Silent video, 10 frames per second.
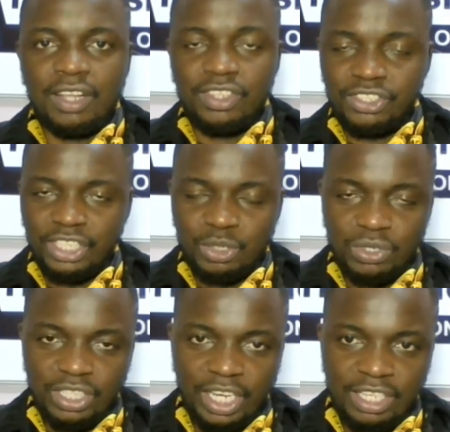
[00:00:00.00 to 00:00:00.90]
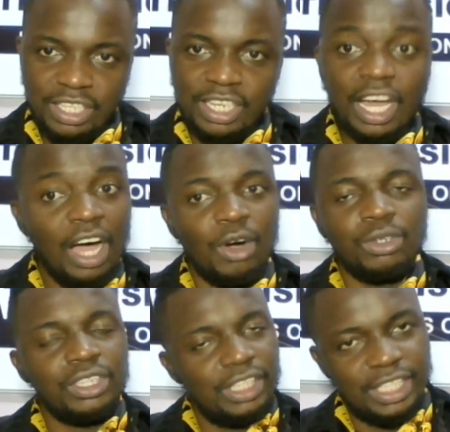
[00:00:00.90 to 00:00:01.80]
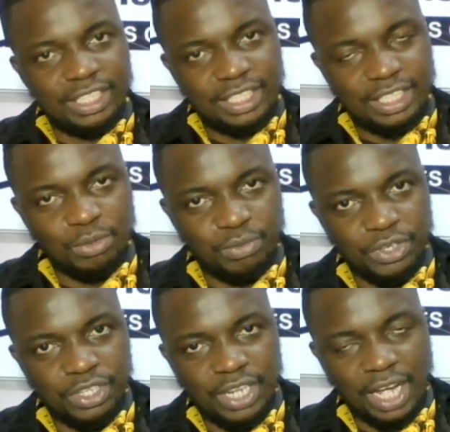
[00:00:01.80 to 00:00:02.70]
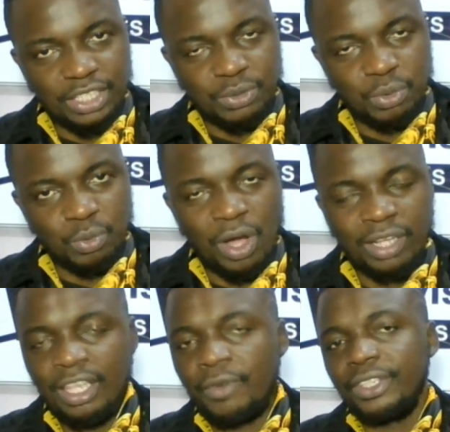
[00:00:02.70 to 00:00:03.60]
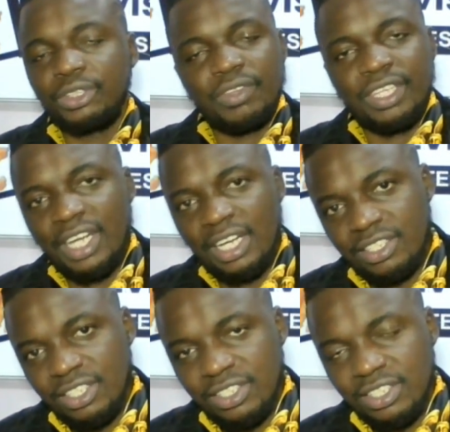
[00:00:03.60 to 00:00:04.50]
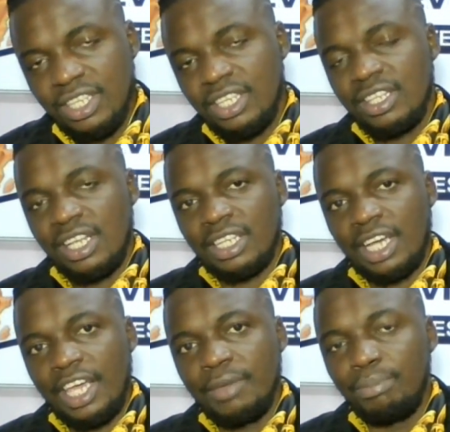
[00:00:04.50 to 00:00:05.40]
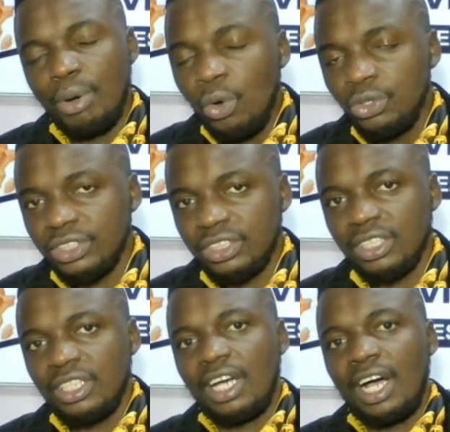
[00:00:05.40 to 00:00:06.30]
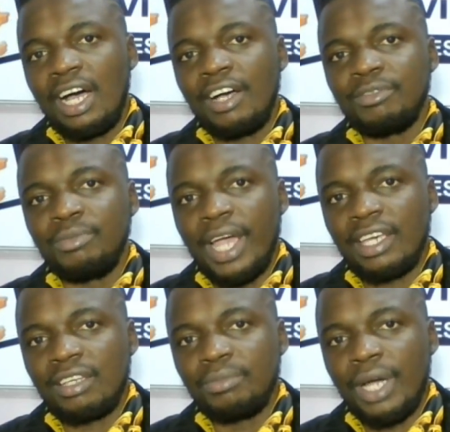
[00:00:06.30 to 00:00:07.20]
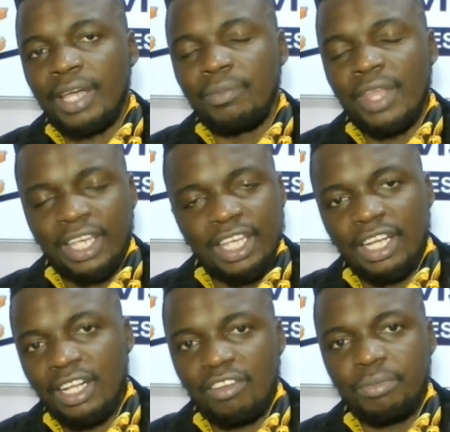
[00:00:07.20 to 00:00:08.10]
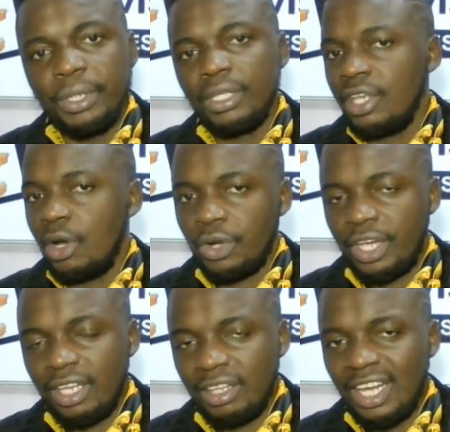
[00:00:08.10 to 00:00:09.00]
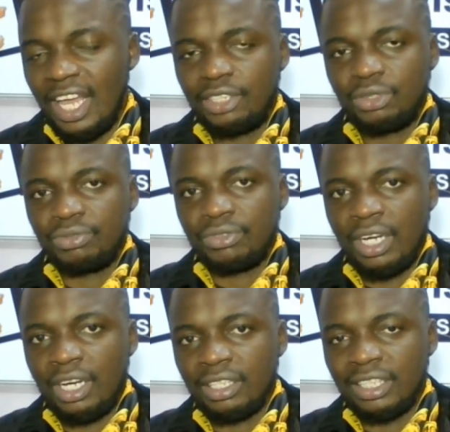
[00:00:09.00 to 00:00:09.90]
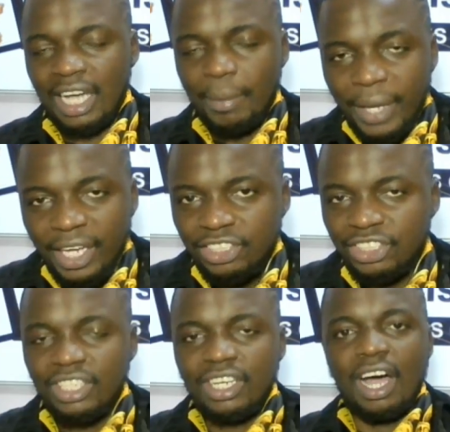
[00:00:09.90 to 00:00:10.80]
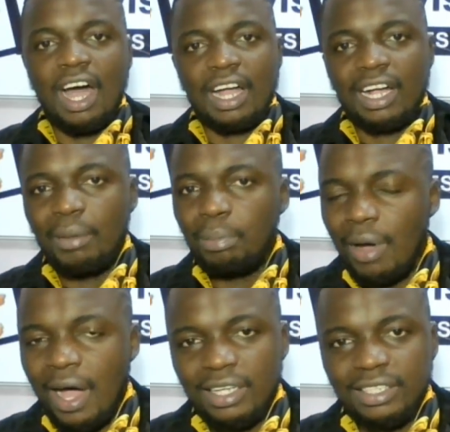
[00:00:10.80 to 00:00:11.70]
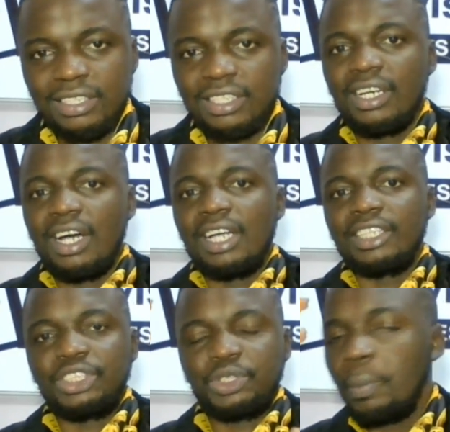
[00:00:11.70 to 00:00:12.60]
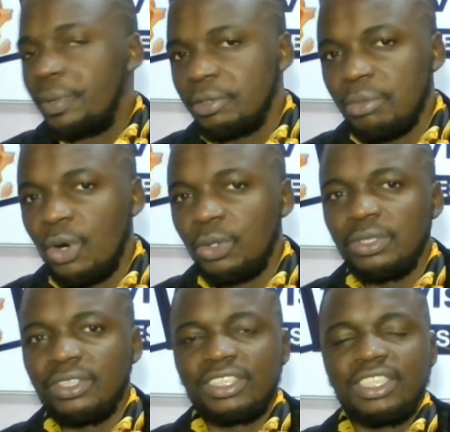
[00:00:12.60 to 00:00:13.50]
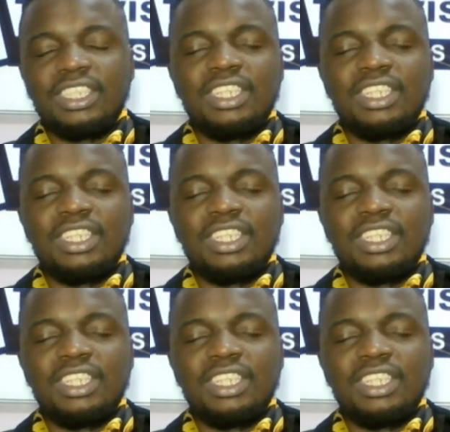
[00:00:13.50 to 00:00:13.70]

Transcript: this year 2018 how this selfie tax will work. The rest of the taxes that are imposed by the Kenyan government, they're okay. The likes of garbage, car parks, shopping malls,